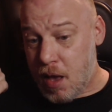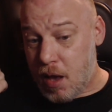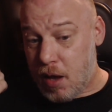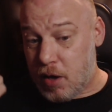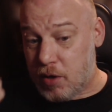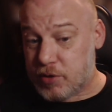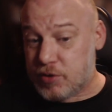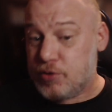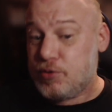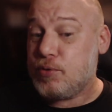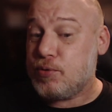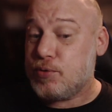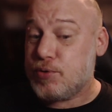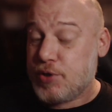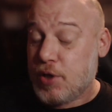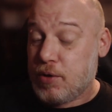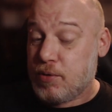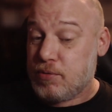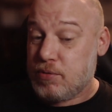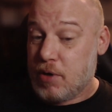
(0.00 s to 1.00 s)
I could
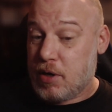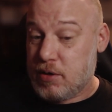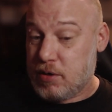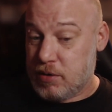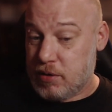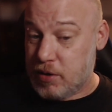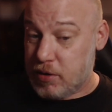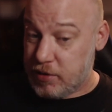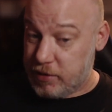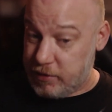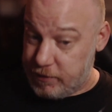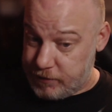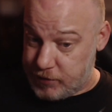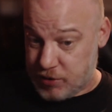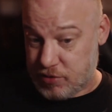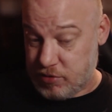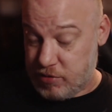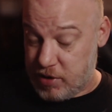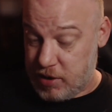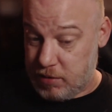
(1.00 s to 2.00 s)
also live
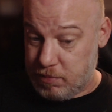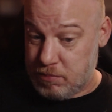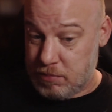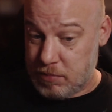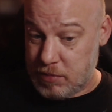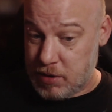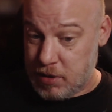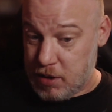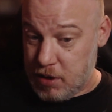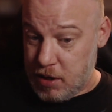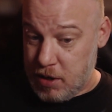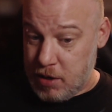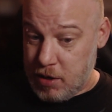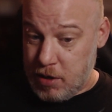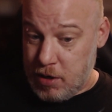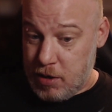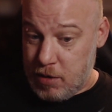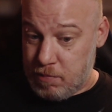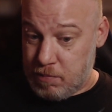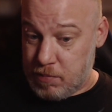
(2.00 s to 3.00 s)
stream
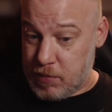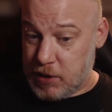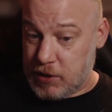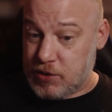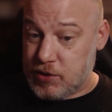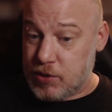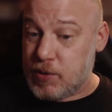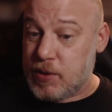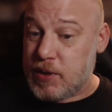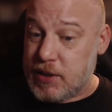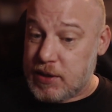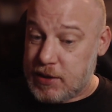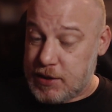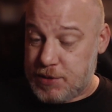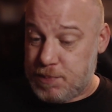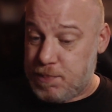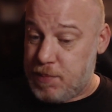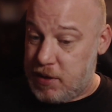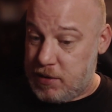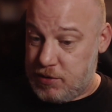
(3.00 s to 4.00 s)
me doing
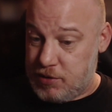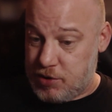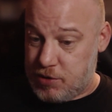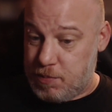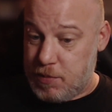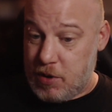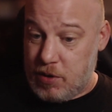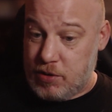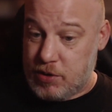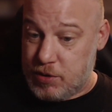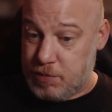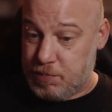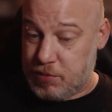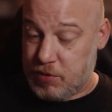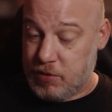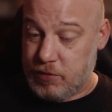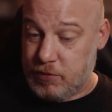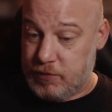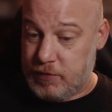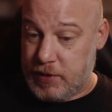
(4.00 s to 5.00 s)
this benchmark to
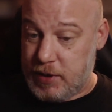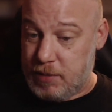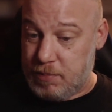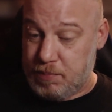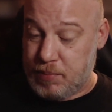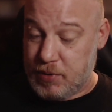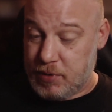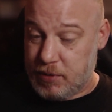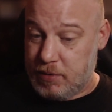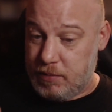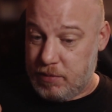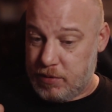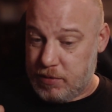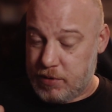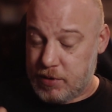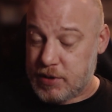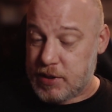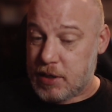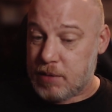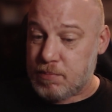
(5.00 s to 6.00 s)
prove it, but
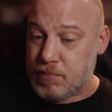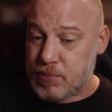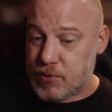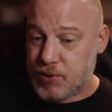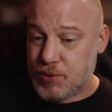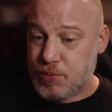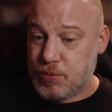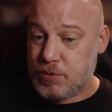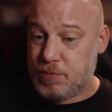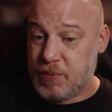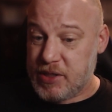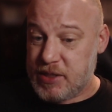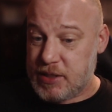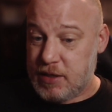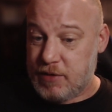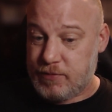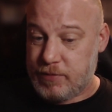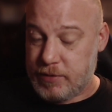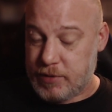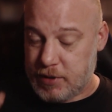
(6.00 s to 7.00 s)
the numbers would be
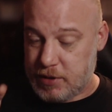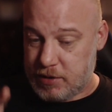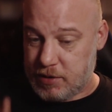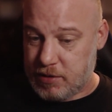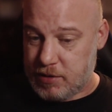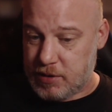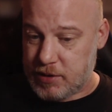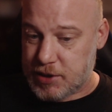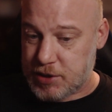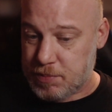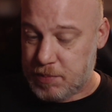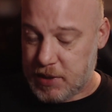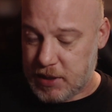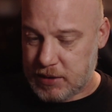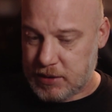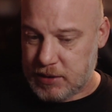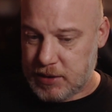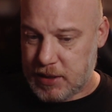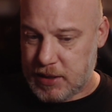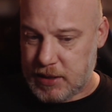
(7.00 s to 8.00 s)
different, and I'll
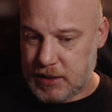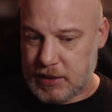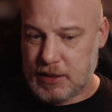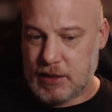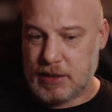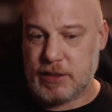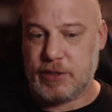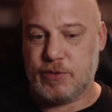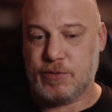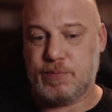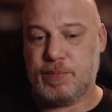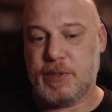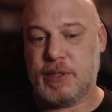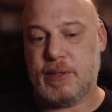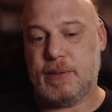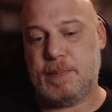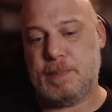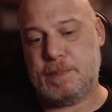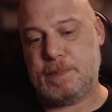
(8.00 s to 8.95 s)
explain that in a little bit.